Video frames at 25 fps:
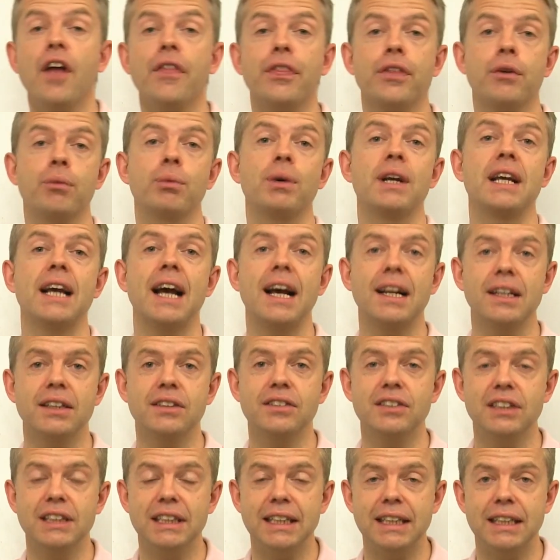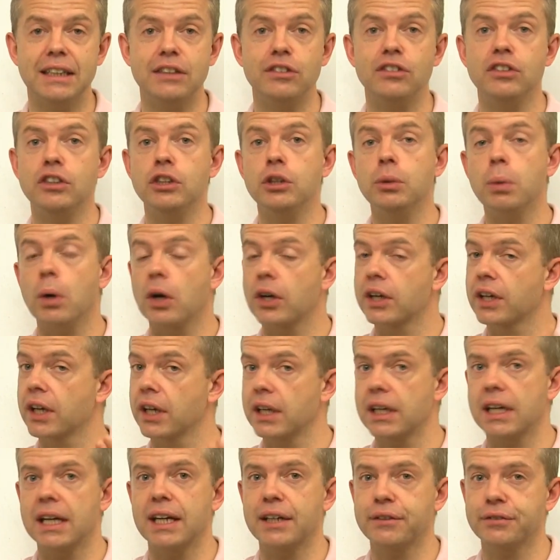The reality is you are
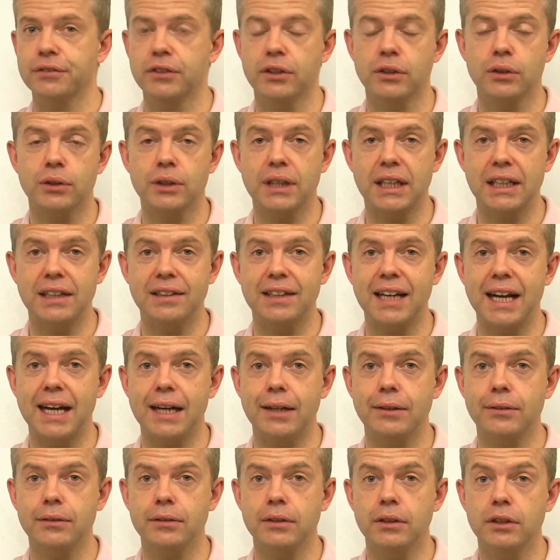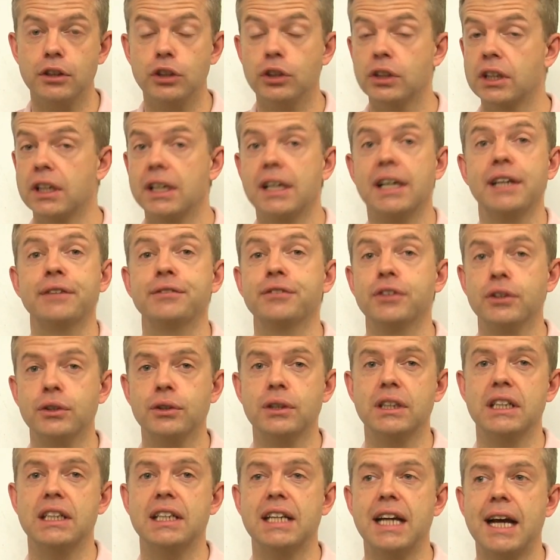going to have to lock it down. You're going to have to
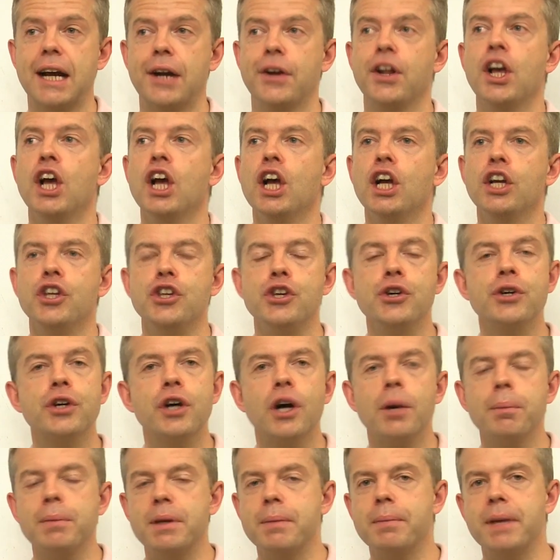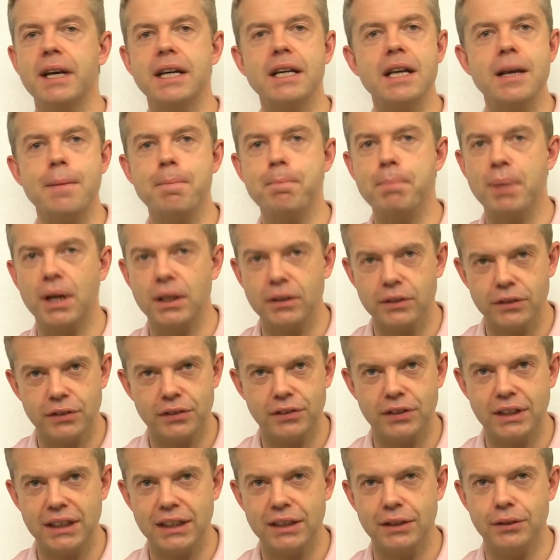lock it down. You can't be making button
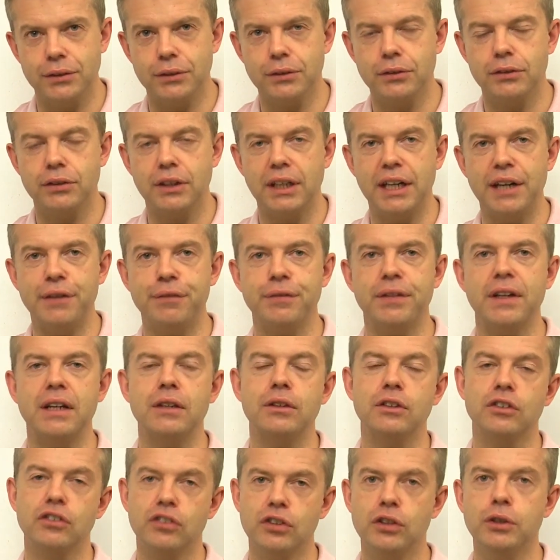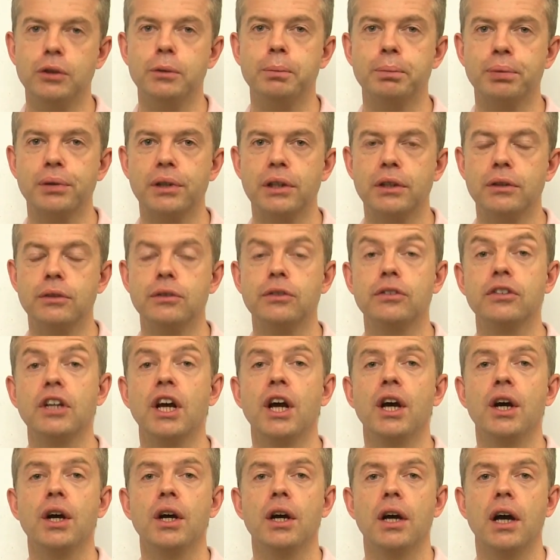steals if there are two pros
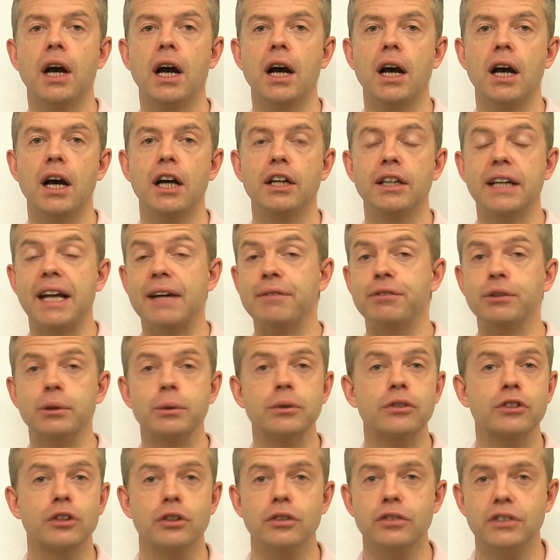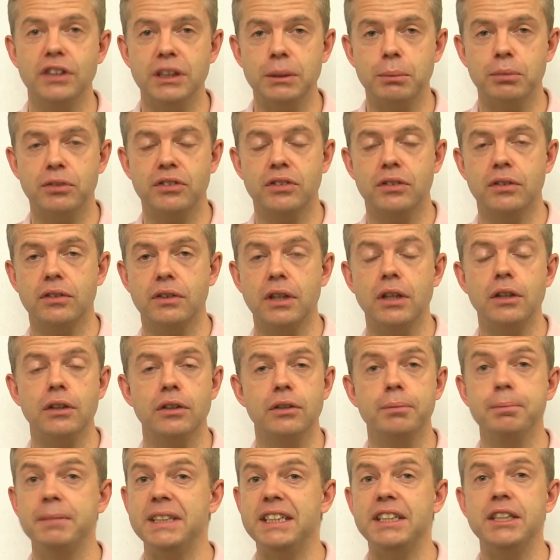and everyone's got
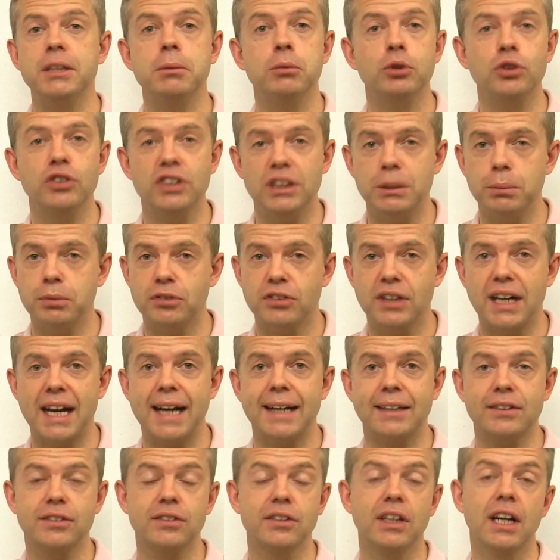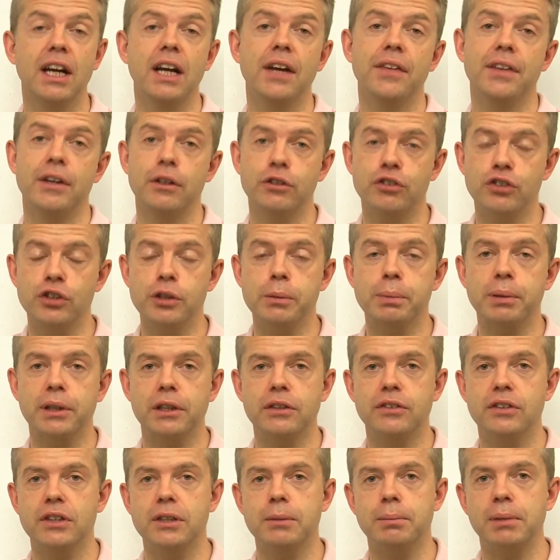medium or deep stacks. There are two
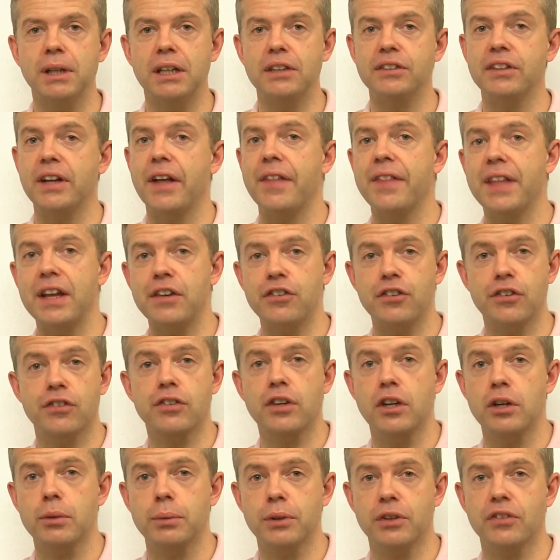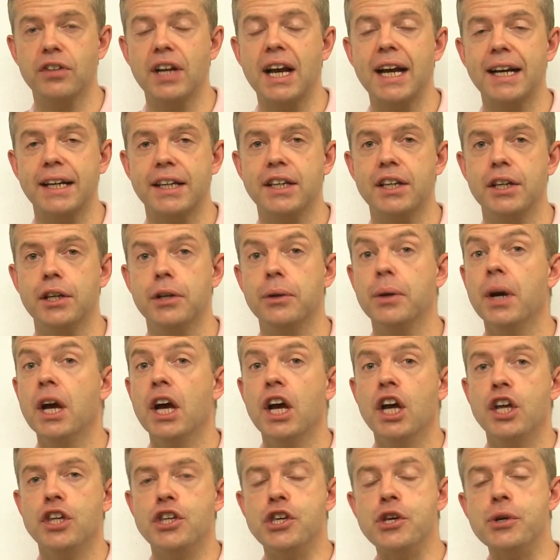pros in the blinds and they're just going to attack you.
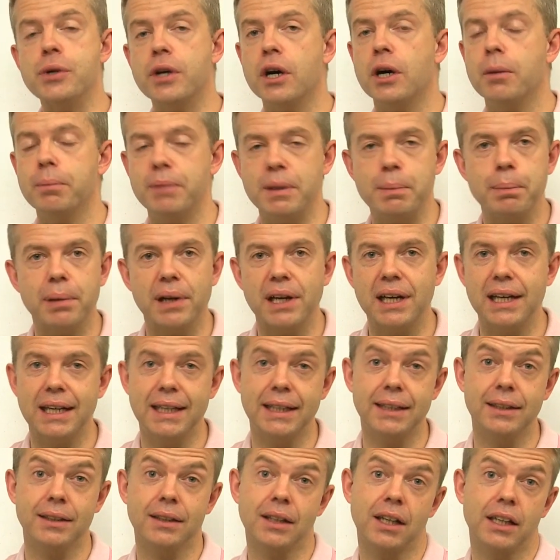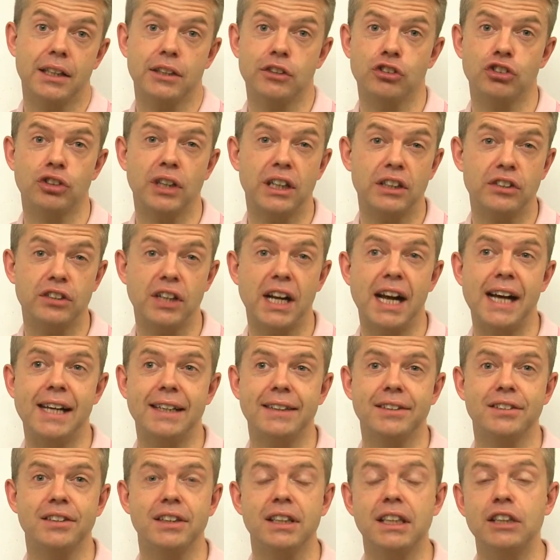You can't be playing like trash
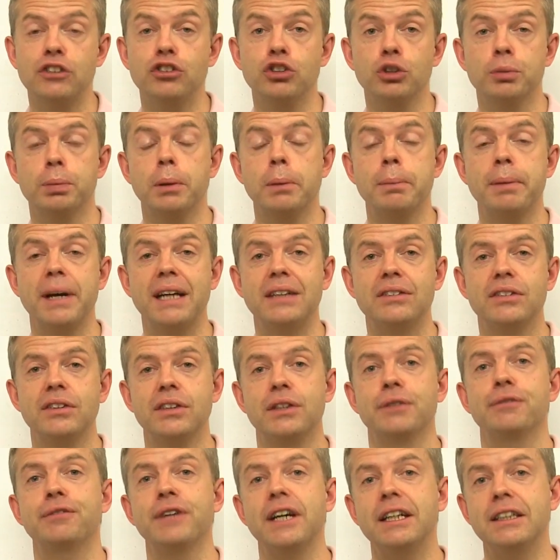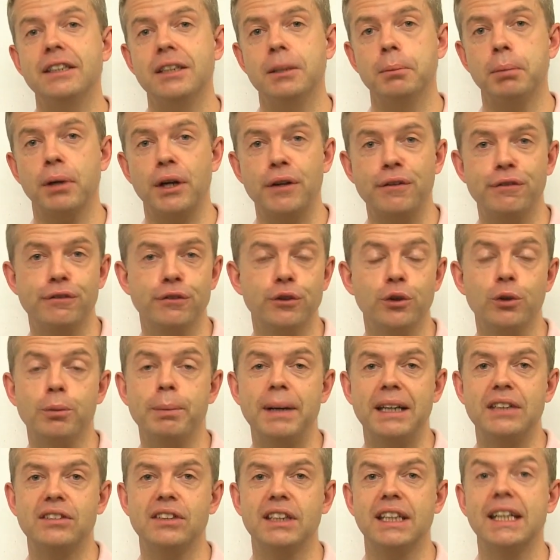hands unless you're prepared to defend it by
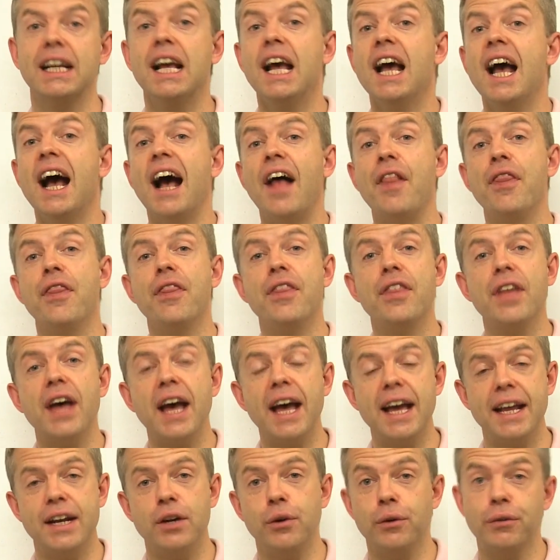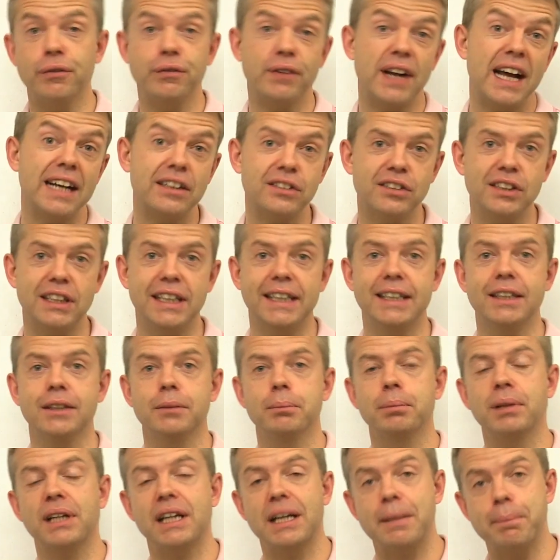4-betting and then, or flatting
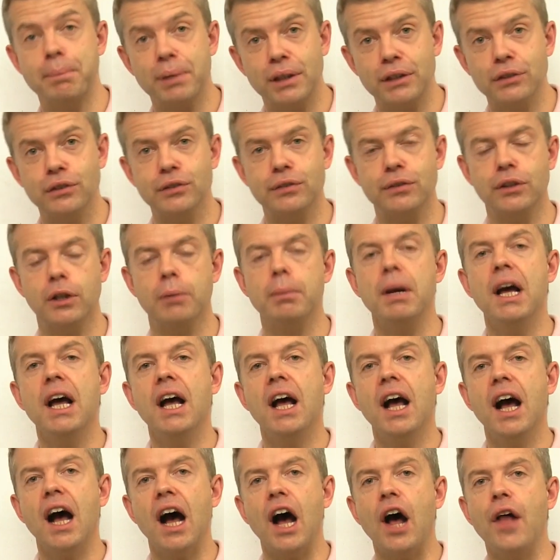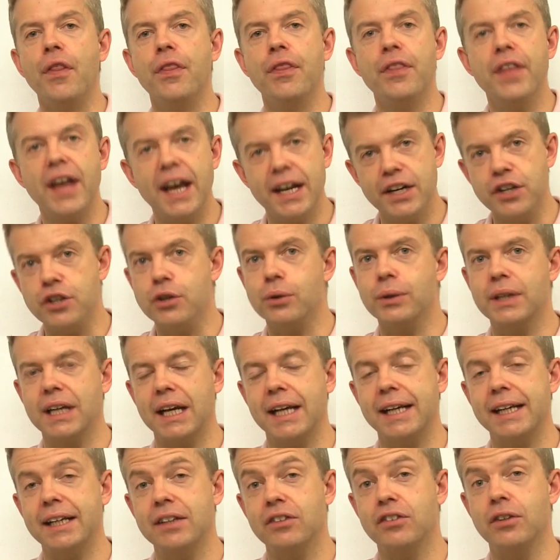and playing post flop, and then you're
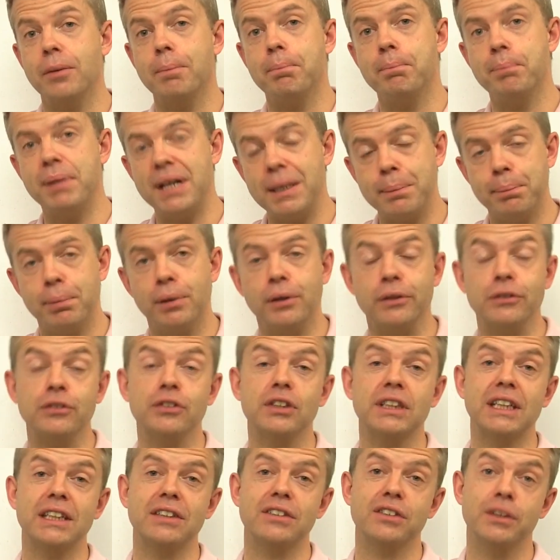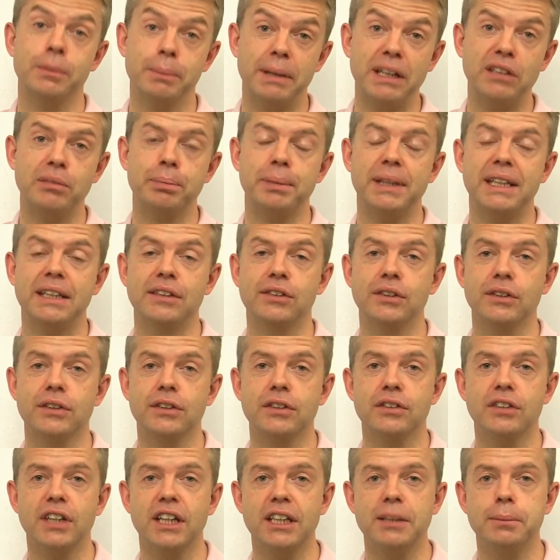getting into big pots against the best players on
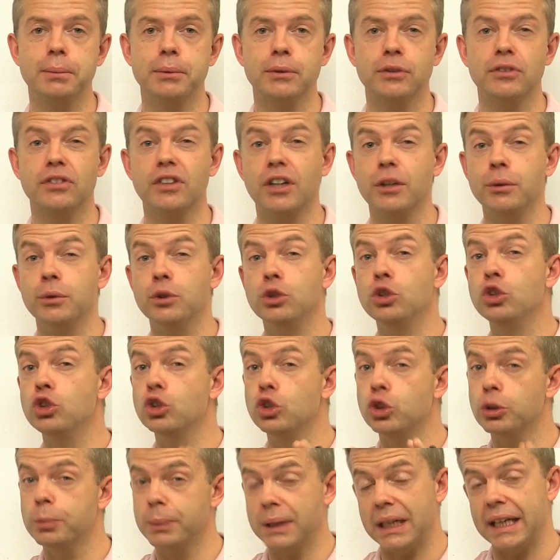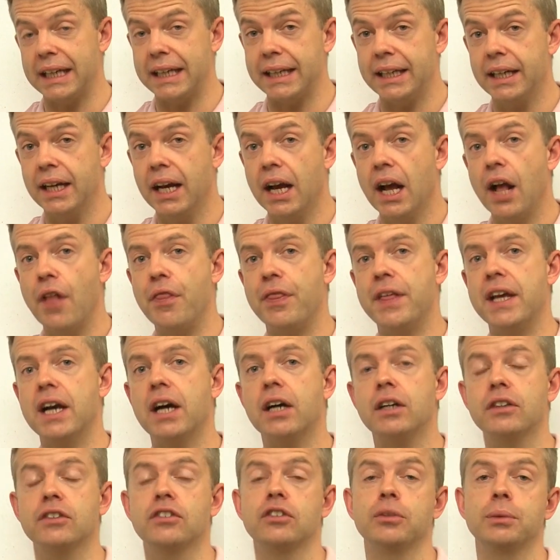the table. So normally the
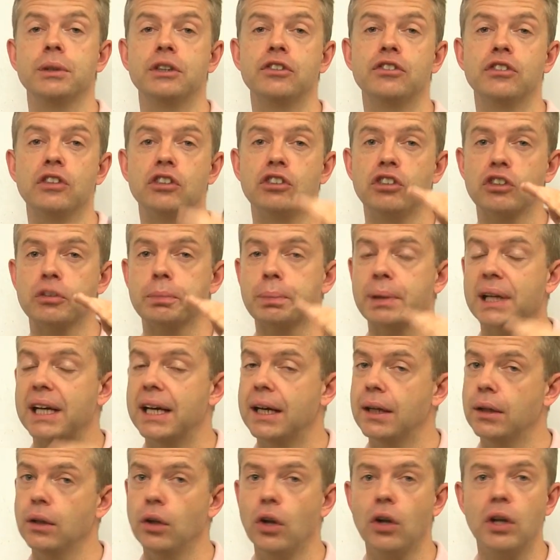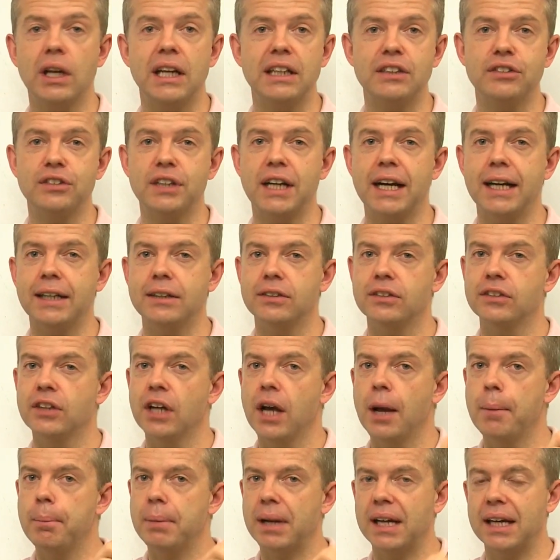answer is to just play a lot less hands,
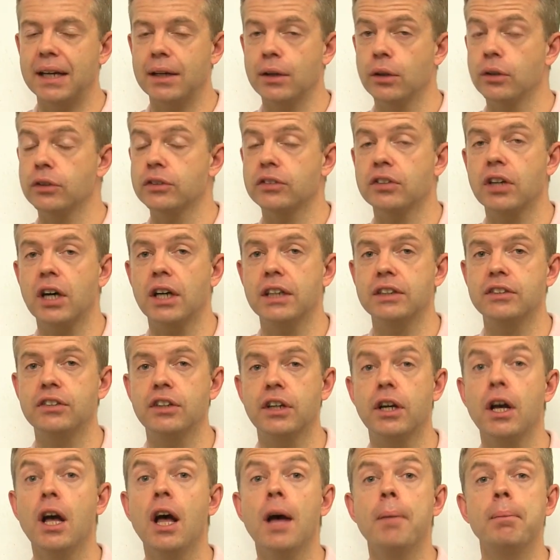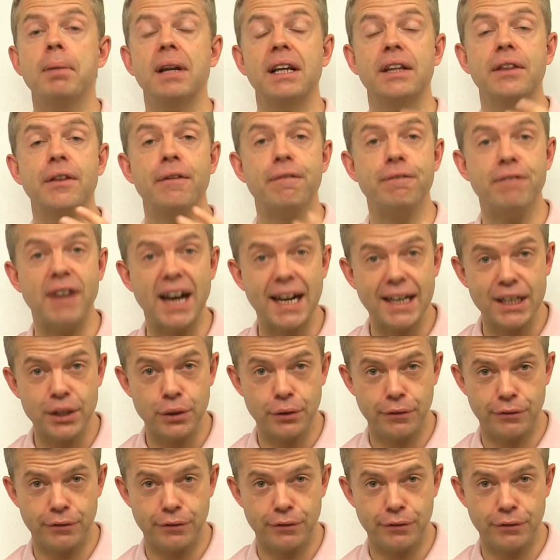play a lot tighter, play the value